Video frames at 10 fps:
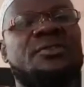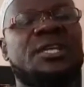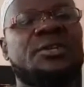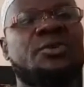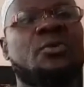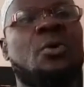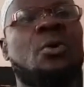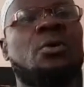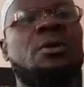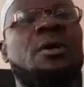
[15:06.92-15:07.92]
station
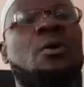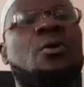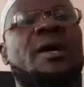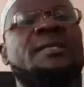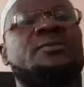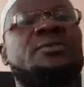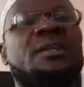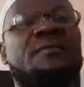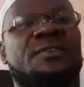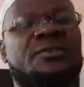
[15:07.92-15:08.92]
called uh, Horizon
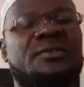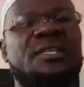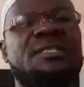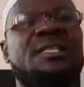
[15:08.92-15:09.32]
Television. This is